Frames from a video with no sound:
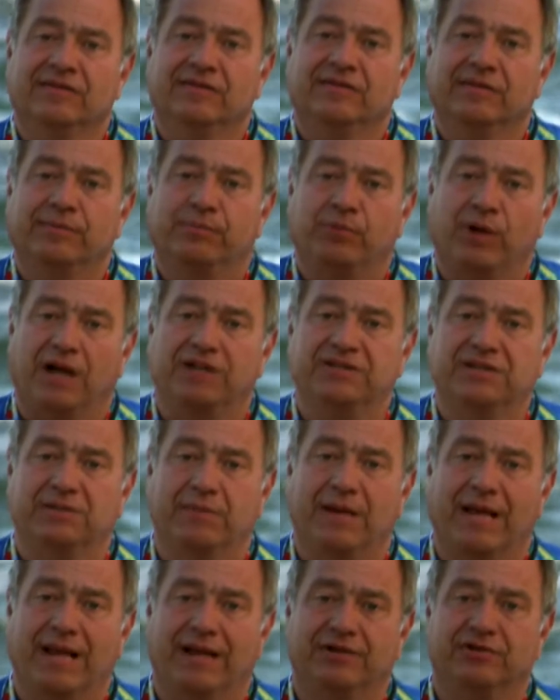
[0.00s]
the project
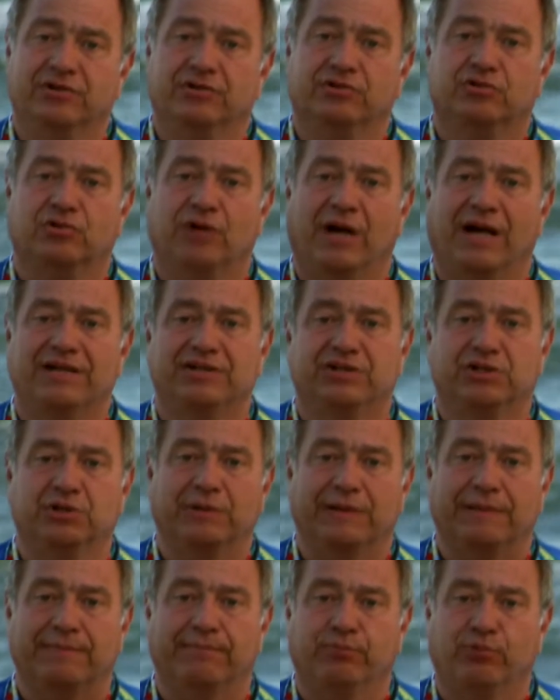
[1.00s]
manager tries to
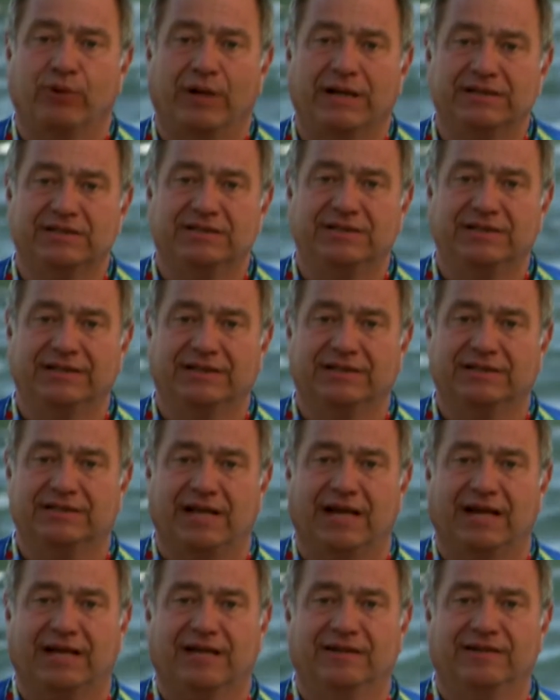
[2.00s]
impress the
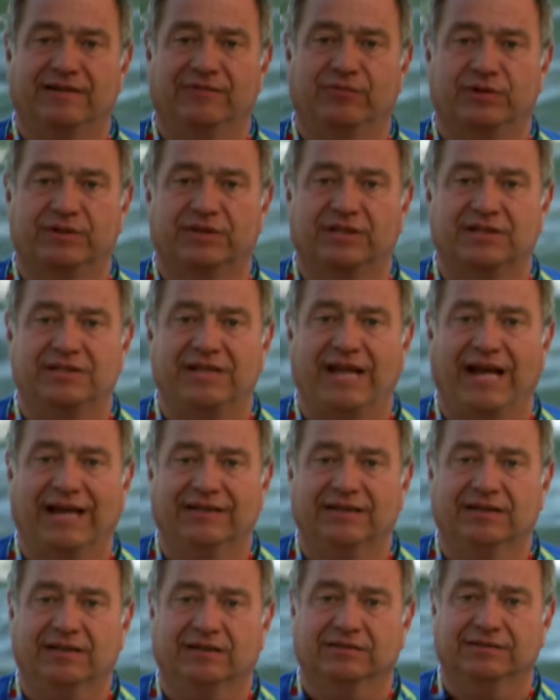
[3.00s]
executive with the
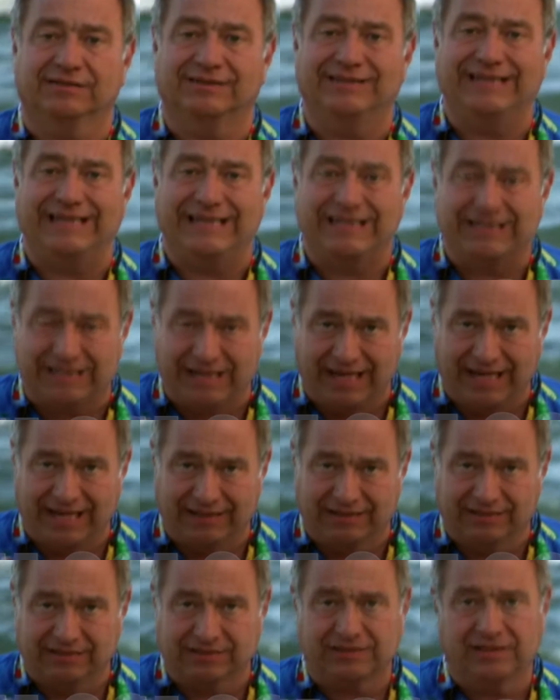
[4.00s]
technical
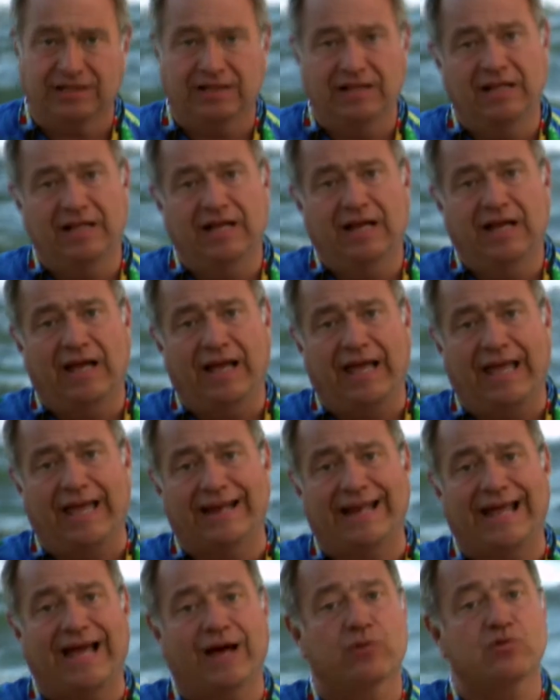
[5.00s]
details
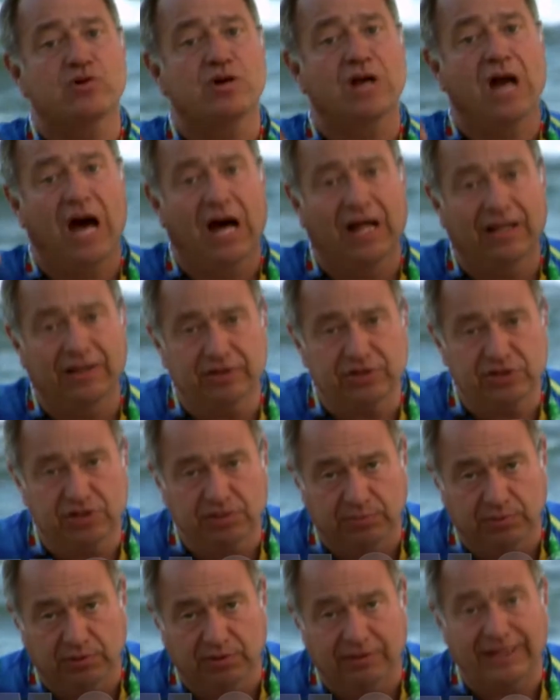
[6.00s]
and how
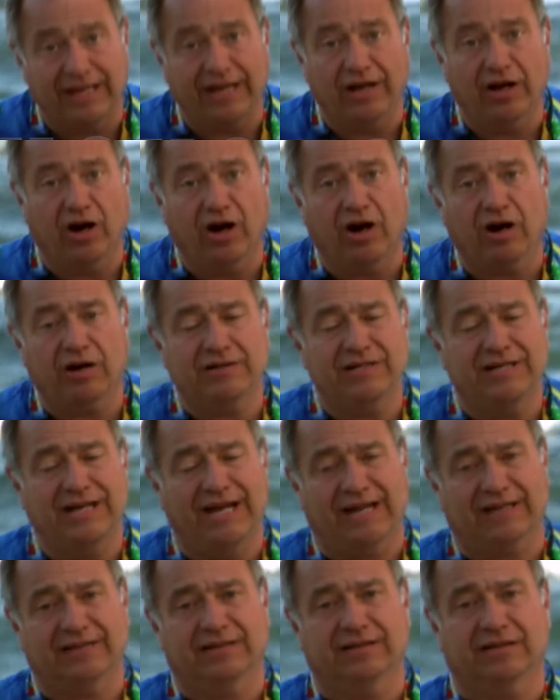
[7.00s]
knowledgeable they are
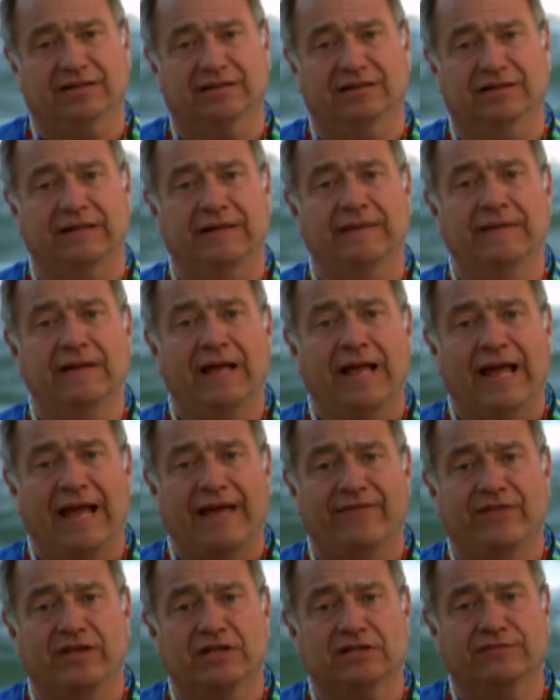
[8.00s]
technically,
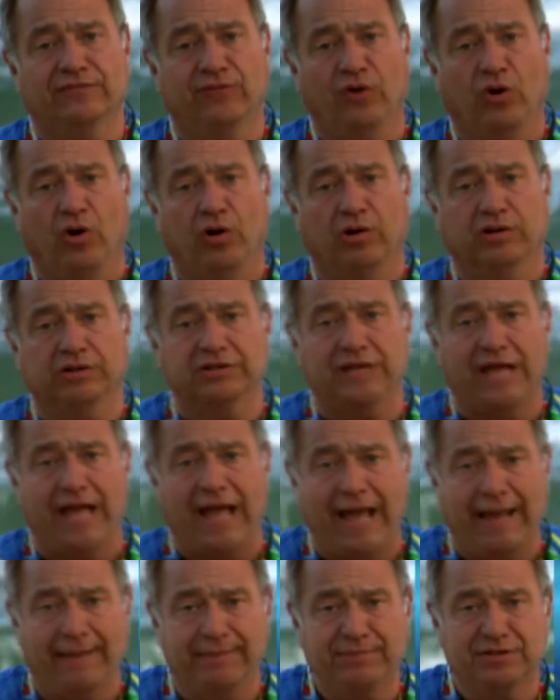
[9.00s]
and this falls
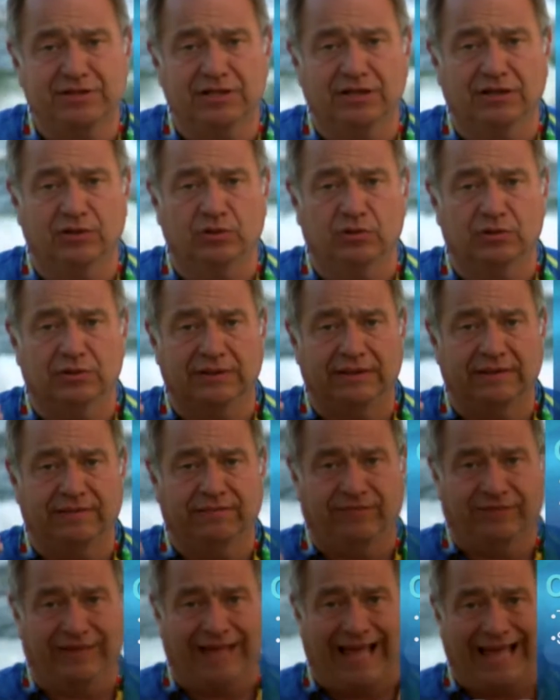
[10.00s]
absolutely
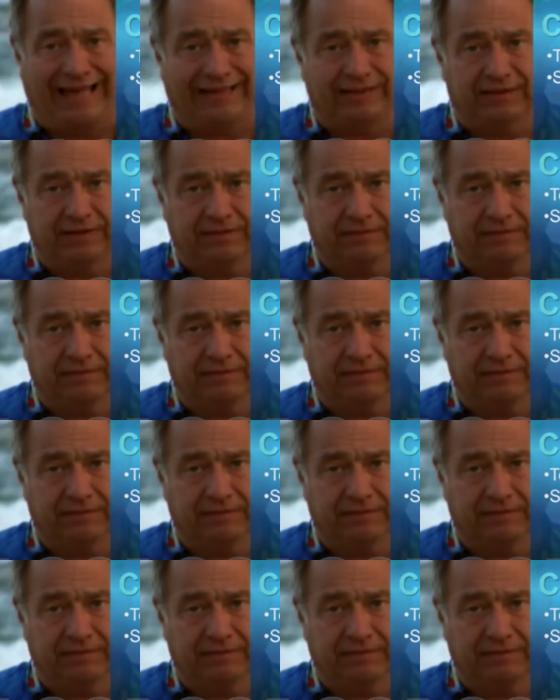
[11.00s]
flat,